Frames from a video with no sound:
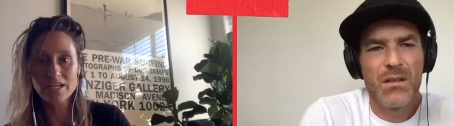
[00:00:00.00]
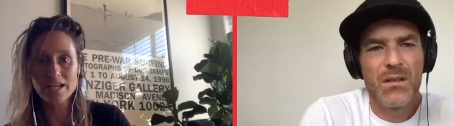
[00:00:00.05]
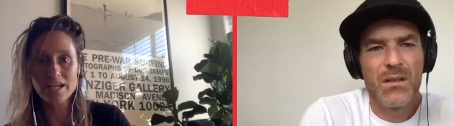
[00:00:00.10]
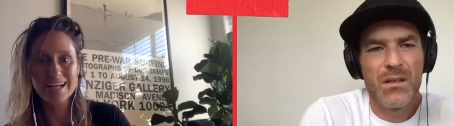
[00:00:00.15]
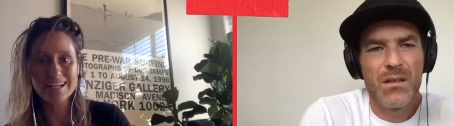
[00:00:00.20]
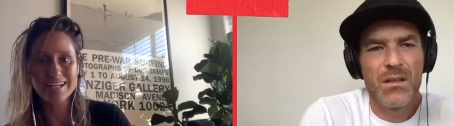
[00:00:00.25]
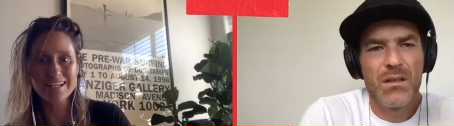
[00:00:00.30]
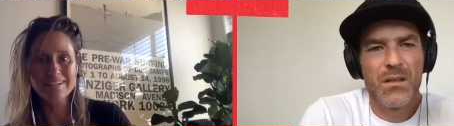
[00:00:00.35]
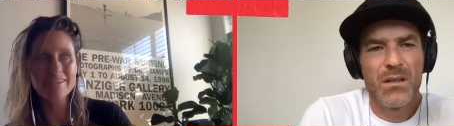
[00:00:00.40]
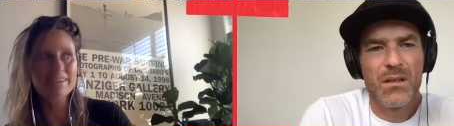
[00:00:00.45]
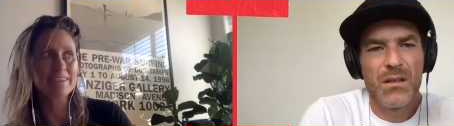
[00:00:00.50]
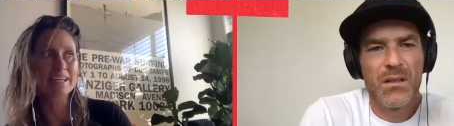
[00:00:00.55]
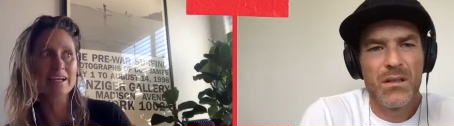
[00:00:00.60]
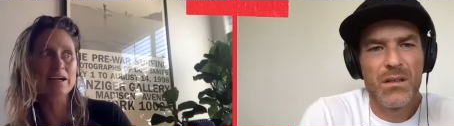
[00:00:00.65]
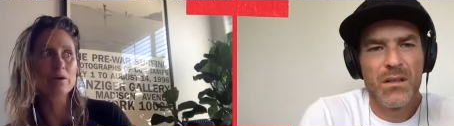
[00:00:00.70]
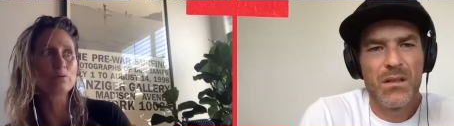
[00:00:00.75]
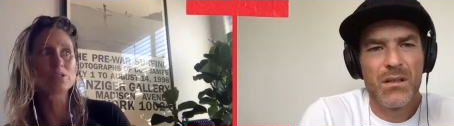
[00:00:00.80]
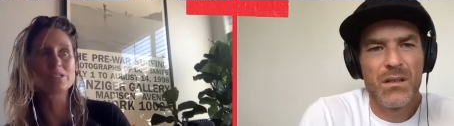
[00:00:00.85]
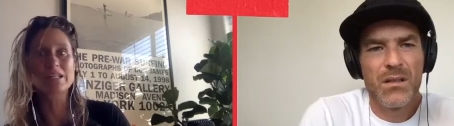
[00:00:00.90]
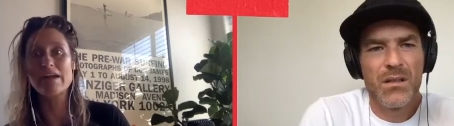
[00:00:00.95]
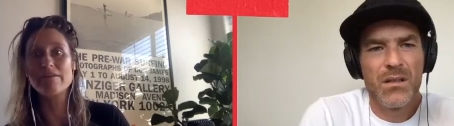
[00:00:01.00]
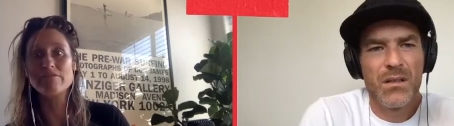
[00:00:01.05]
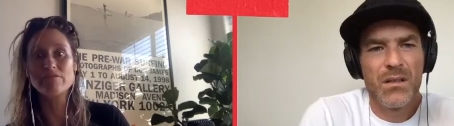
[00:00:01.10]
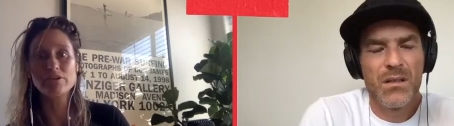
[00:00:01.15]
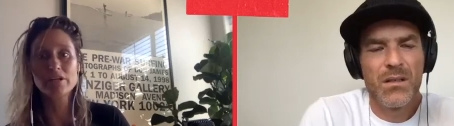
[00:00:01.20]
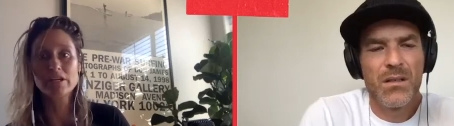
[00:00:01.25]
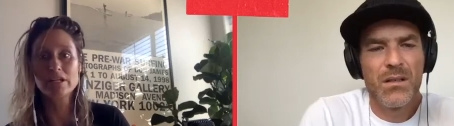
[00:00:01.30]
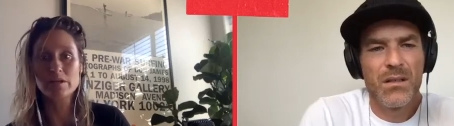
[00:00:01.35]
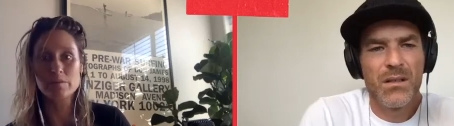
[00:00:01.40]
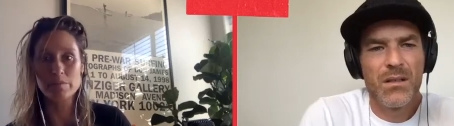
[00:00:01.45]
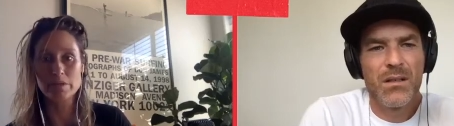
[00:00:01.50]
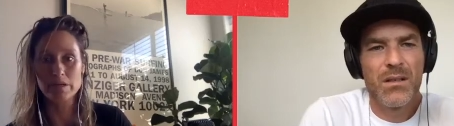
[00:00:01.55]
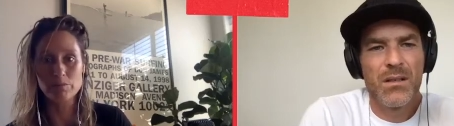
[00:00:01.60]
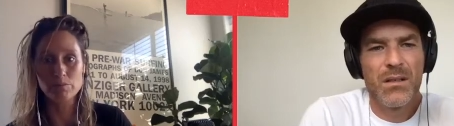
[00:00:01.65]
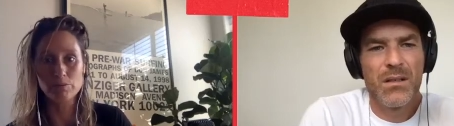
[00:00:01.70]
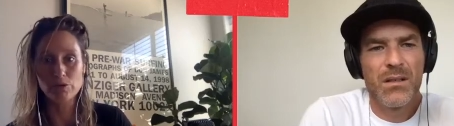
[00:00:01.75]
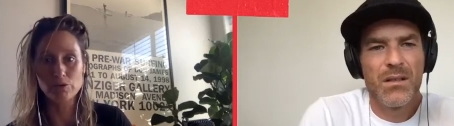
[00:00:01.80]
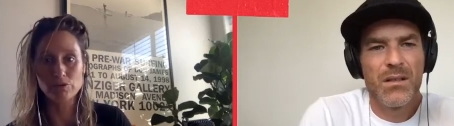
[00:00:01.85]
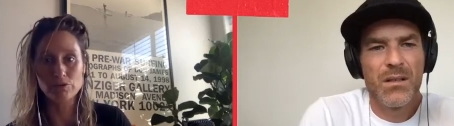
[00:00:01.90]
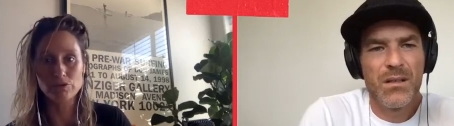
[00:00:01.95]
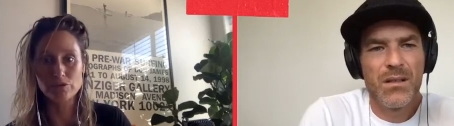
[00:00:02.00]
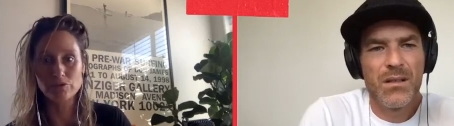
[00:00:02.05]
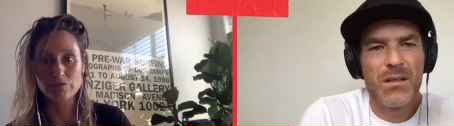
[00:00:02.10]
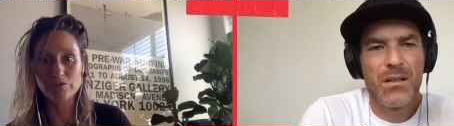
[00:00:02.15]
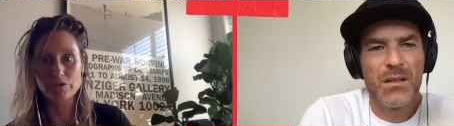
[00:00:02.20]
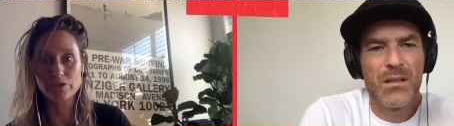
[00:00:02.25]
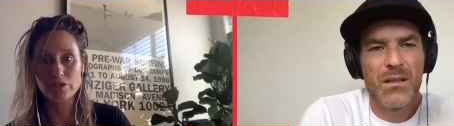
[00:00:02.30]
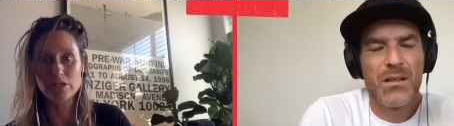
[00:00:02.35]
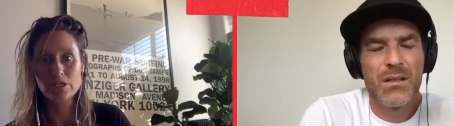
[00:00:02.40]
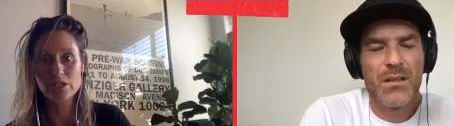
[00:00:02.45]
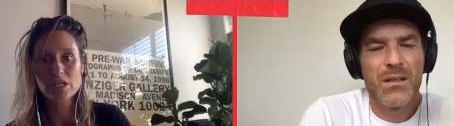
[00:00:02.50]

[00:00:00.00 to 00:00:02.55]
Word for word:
Speaker 1: I didn't think I was ever going to be a pro surfer.